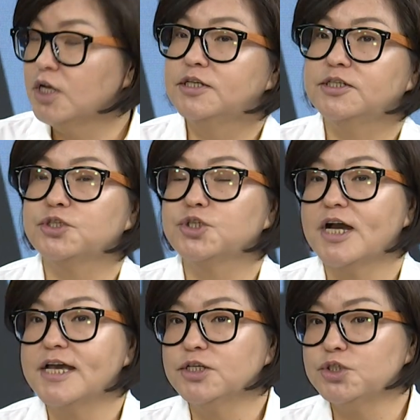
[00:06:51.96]
They're
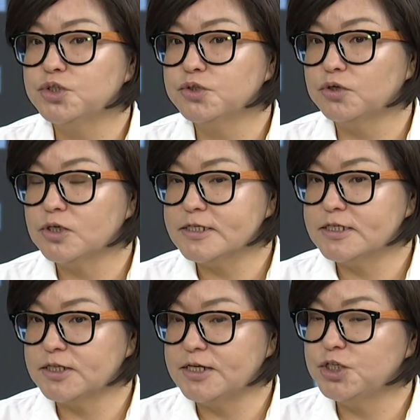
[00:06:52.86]
trying to
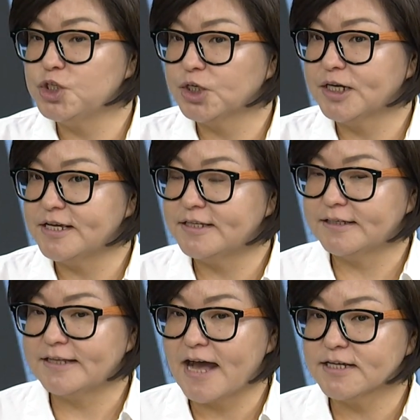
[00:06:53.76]
also integrate the
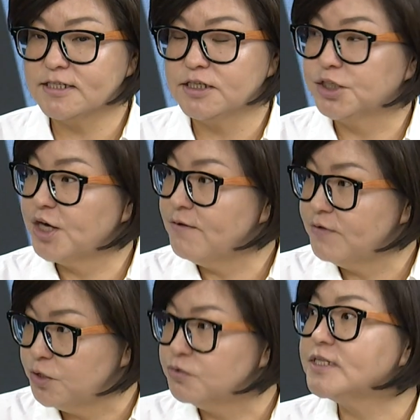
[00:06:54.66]
tax
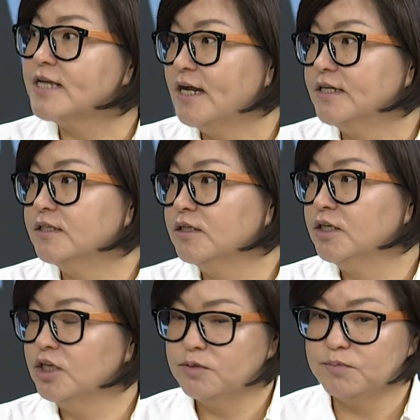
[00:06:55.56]
revenue side,
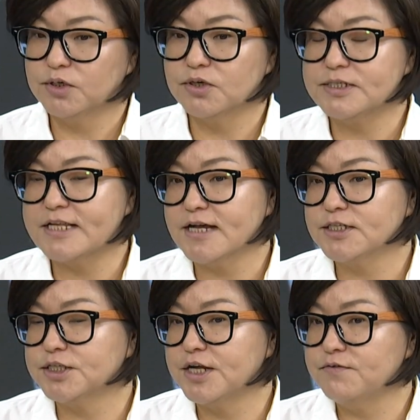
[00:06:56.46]
because
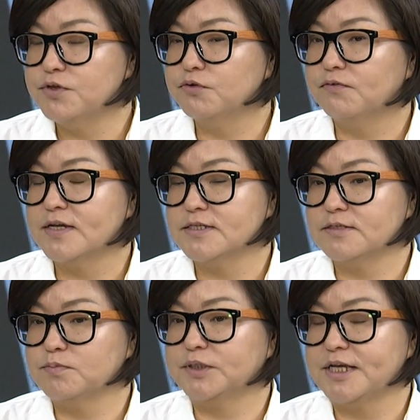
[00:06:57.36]
tax revenue was
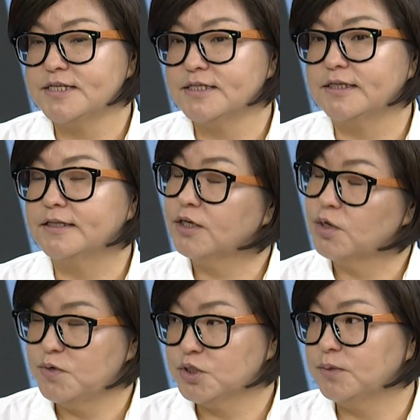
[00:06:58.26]
placed in the
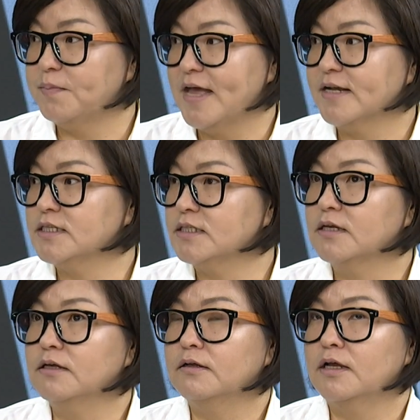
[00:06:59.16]
commercial banks
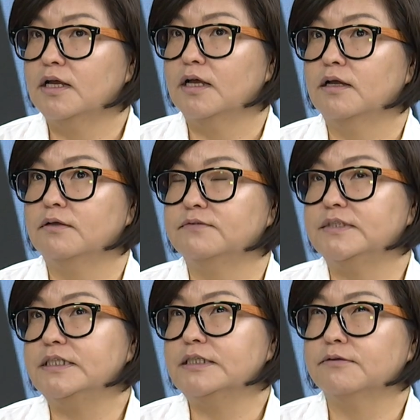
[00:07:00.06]

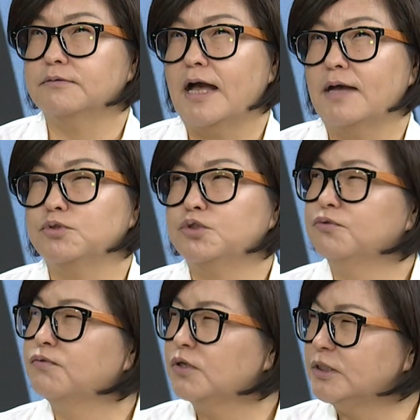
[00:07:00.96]
within up to
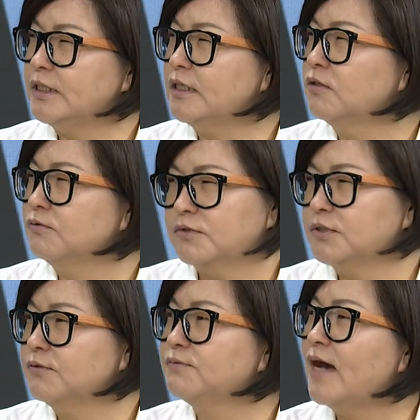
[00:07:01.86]
40 or
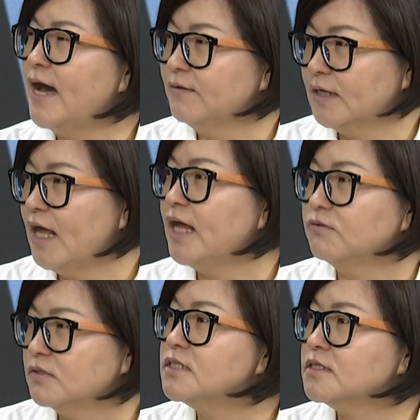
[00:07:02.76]
45
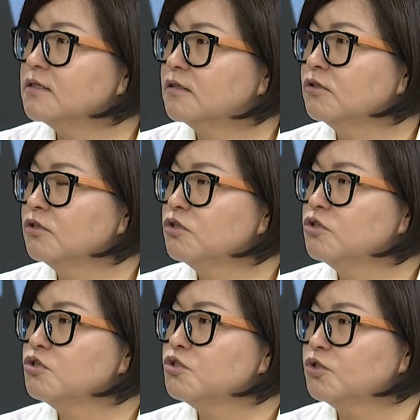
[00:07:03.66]
accounts.
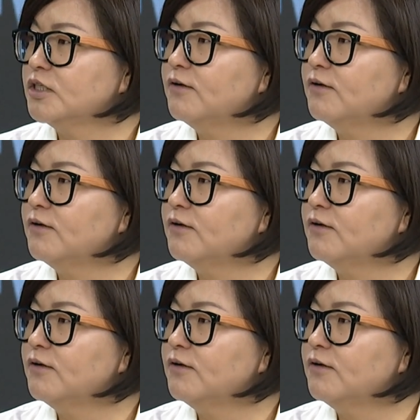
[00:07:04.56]
So they